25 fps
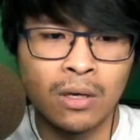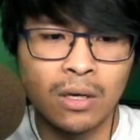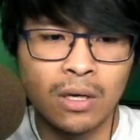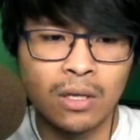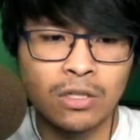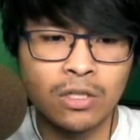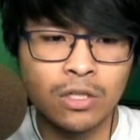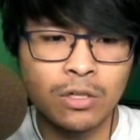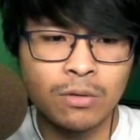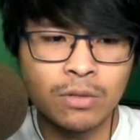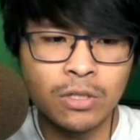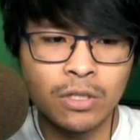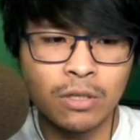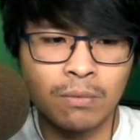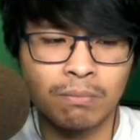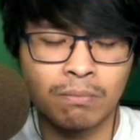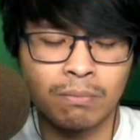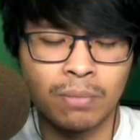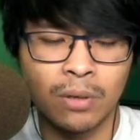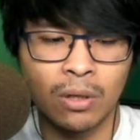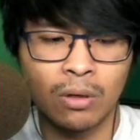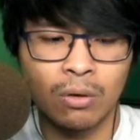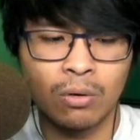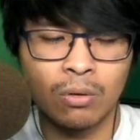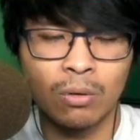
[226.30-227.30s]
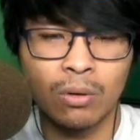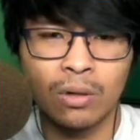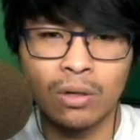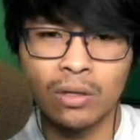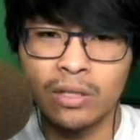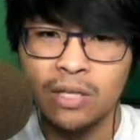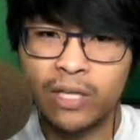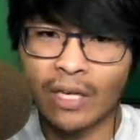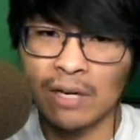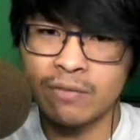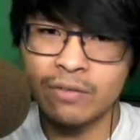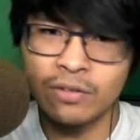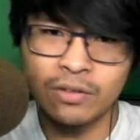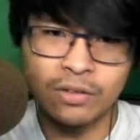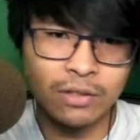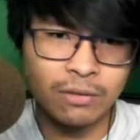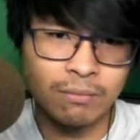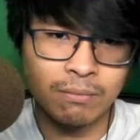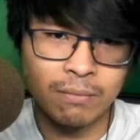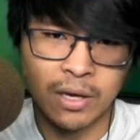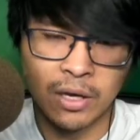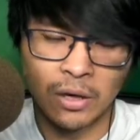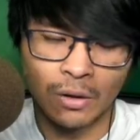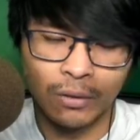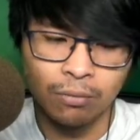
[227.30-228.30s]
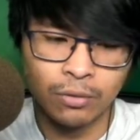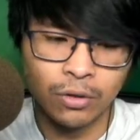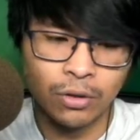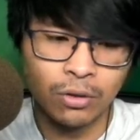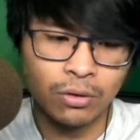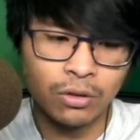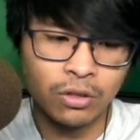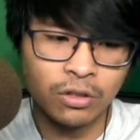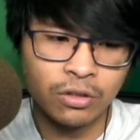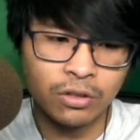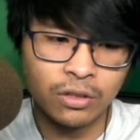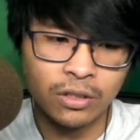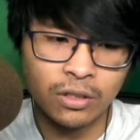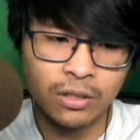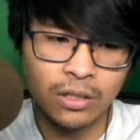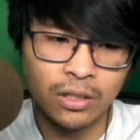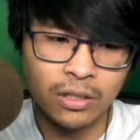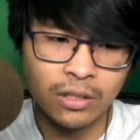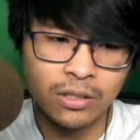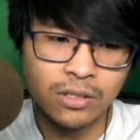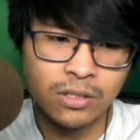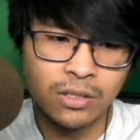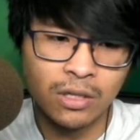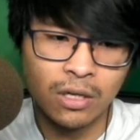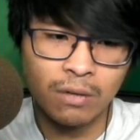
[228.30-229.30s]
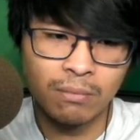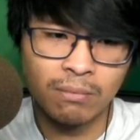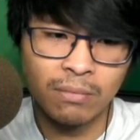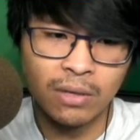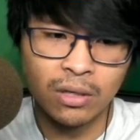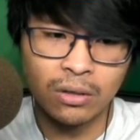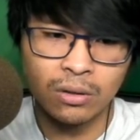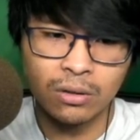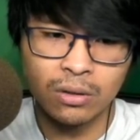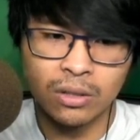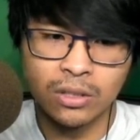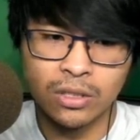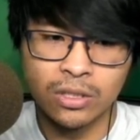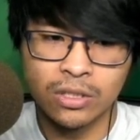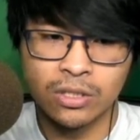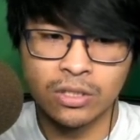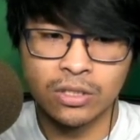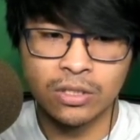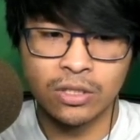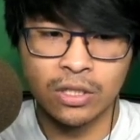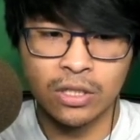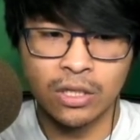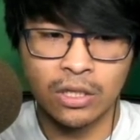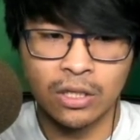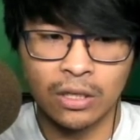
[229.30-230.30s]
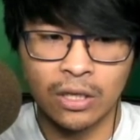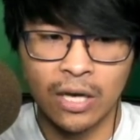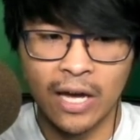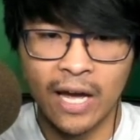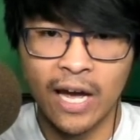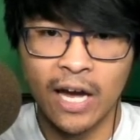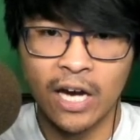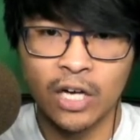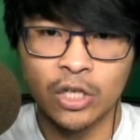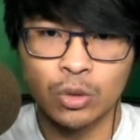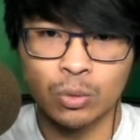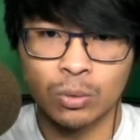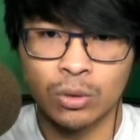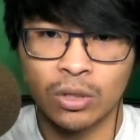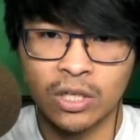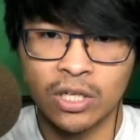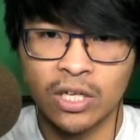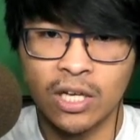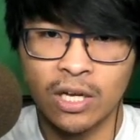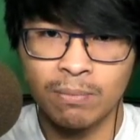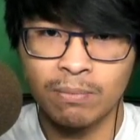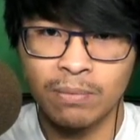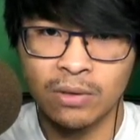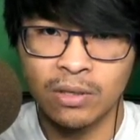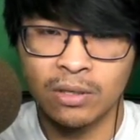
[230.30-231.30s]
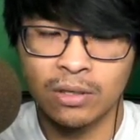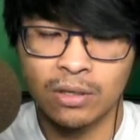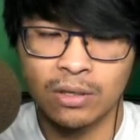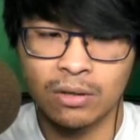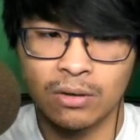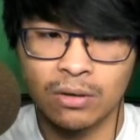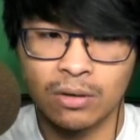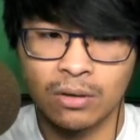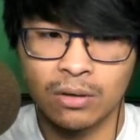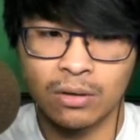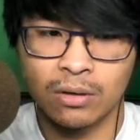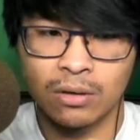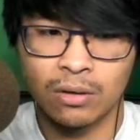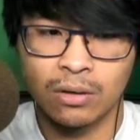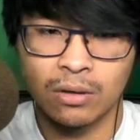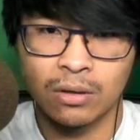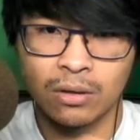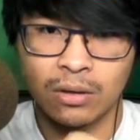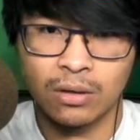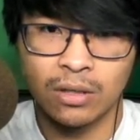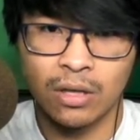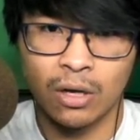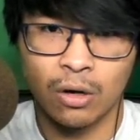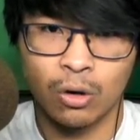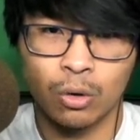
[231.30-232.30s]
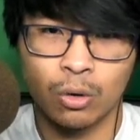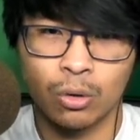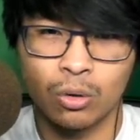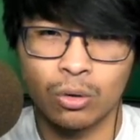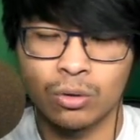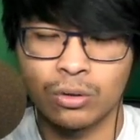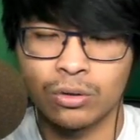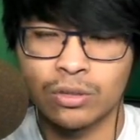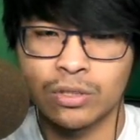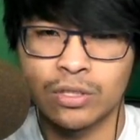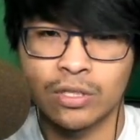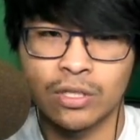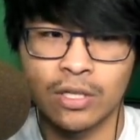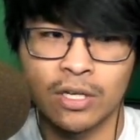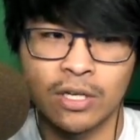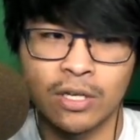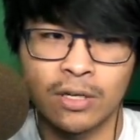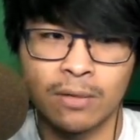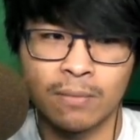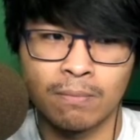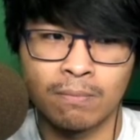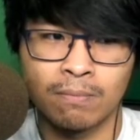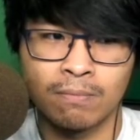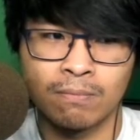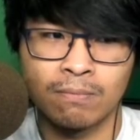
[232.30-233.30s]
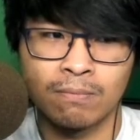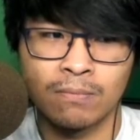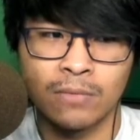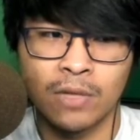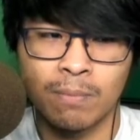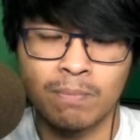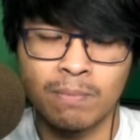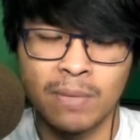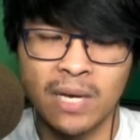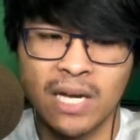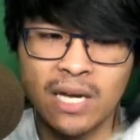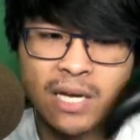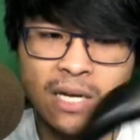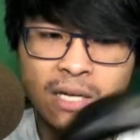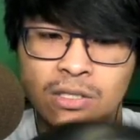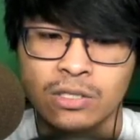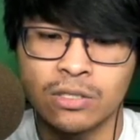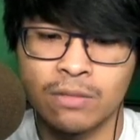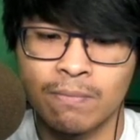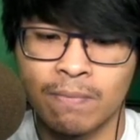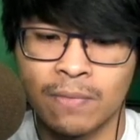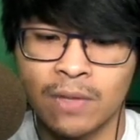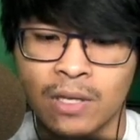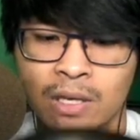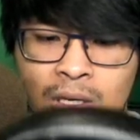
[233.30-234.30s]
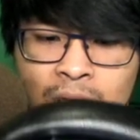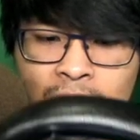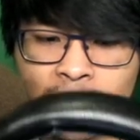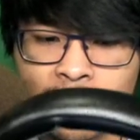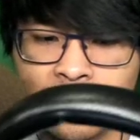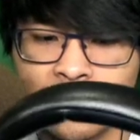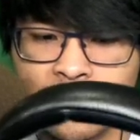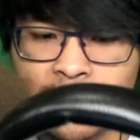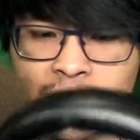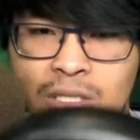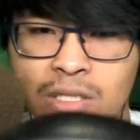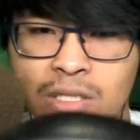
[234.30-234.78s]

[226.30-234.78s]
In terms of the build quality, everything metal. The only thing that is not metal is the actual cup that holds the pads. The